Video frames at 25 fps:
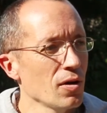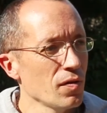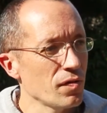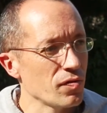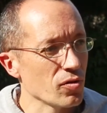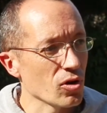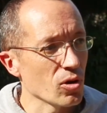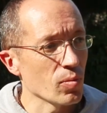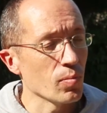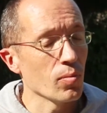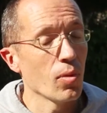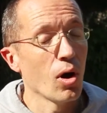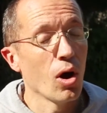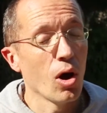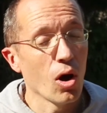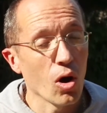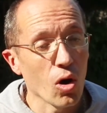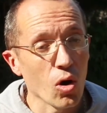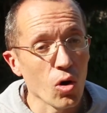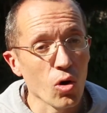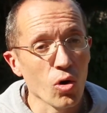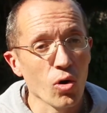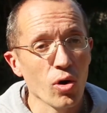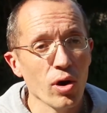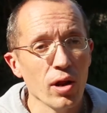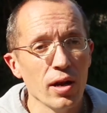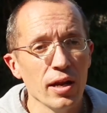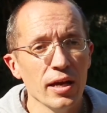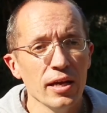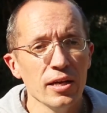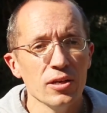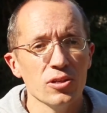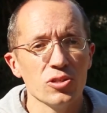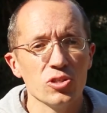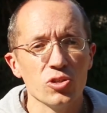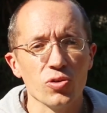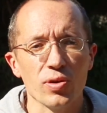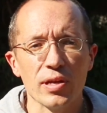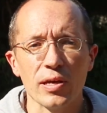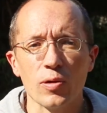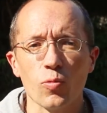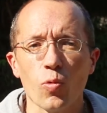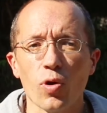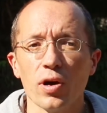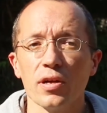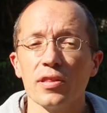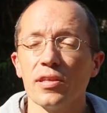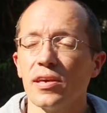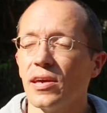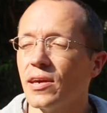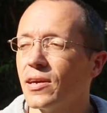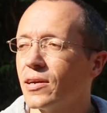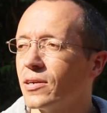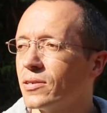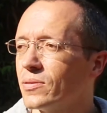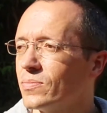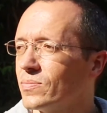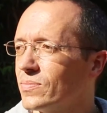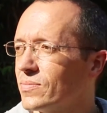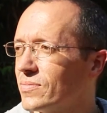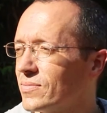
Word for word: from oil during one year.